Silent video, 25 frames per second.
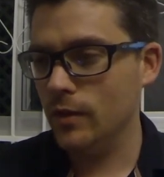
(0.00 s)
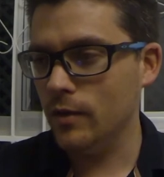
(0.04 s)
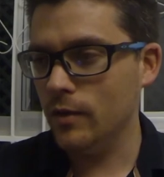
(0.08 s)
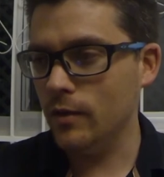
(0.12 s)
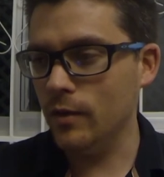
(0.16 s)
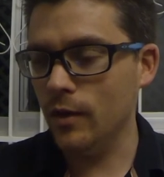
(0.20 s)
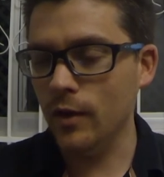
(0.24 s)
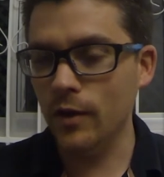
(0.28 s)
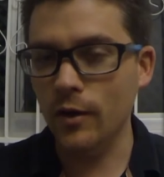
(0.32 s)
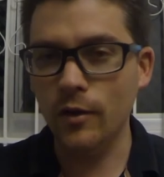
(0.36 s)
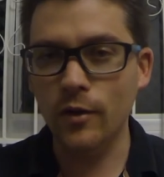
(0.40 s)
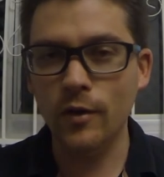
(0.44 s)

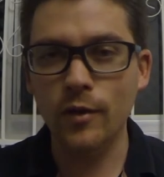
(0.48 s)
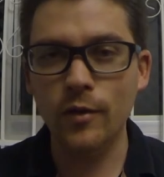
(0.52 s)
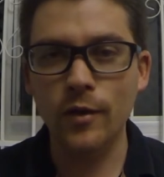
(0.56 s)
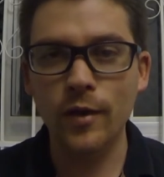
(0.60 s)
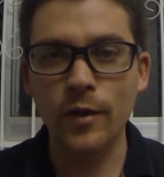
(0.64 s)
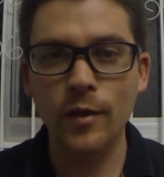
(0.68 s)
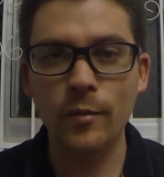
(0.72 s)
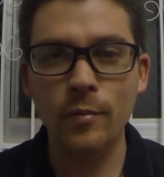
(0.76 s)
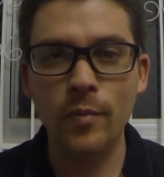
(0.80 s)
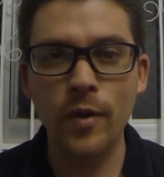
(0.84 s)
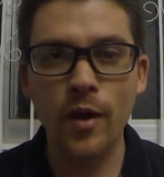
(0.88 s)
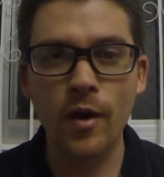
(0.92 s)
I don't know,
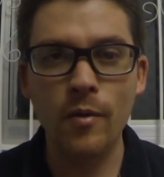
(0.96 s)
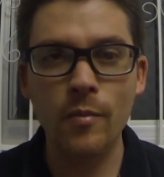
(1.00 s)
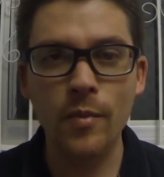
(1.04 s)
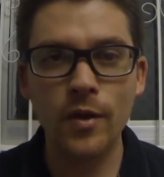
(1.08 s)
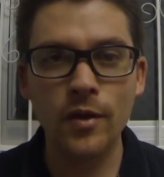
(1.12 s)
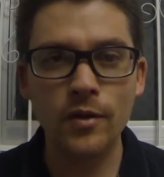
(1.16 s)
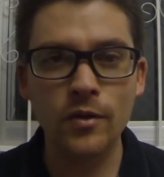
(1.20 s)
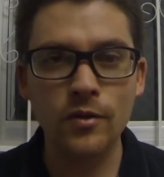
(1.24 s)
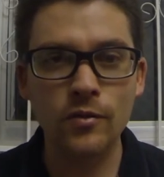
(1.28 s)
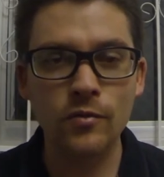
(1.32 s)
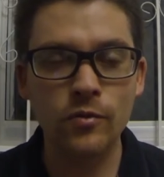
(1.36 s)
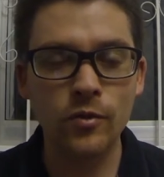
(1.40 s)
uh,
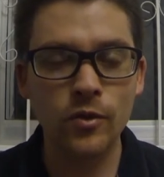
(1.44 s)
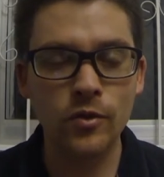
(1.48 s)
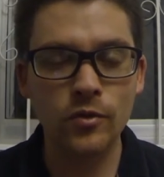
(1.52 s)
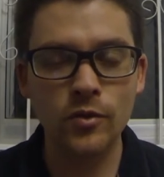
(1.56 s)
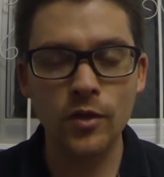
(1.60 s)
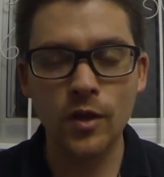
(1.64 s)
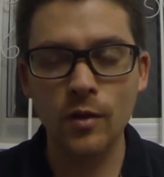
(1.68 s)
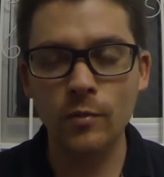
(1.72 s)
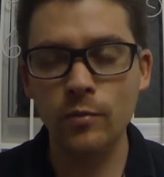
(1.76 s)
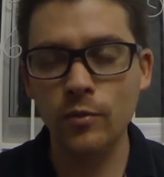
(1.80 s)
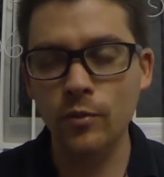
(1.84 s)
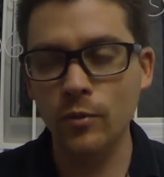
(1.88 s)
paramedics, for
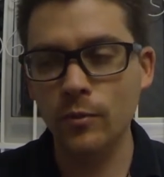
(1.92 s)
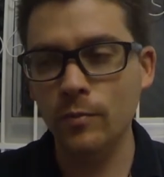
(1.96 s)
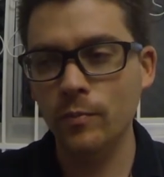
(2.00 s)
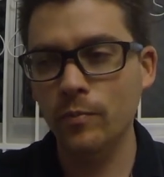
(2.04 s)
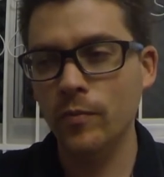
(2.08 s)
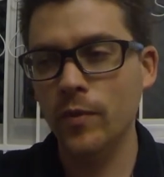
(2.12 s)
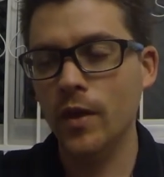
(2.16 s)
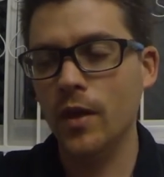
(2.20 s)
example.